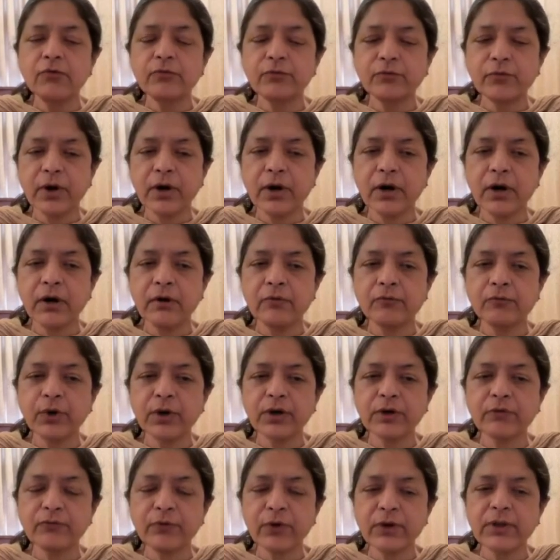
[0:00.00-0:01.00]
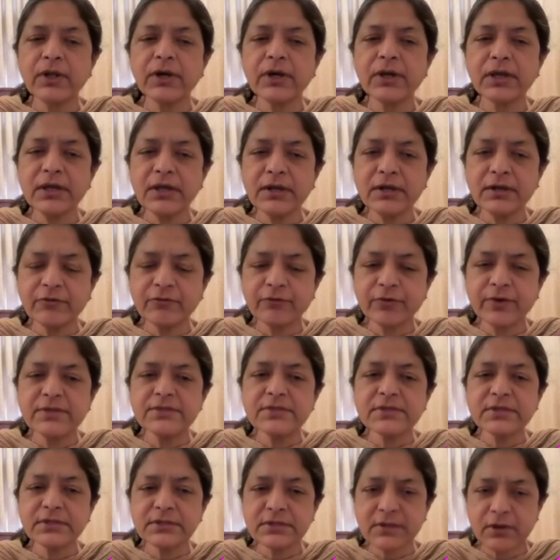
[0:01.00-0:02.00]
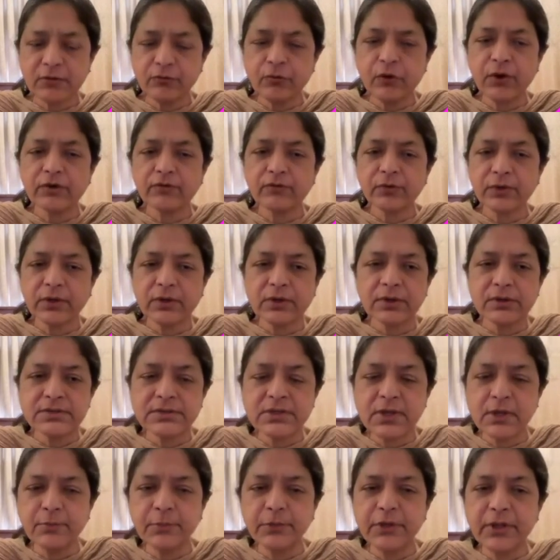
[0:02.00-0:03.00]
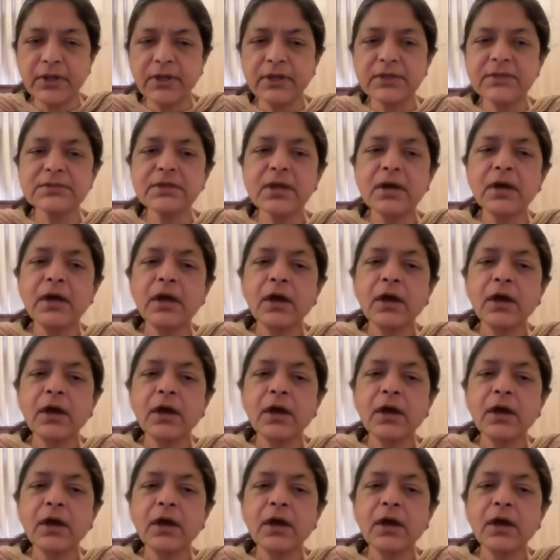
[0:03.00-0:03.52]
what were the key differences and what were the same things?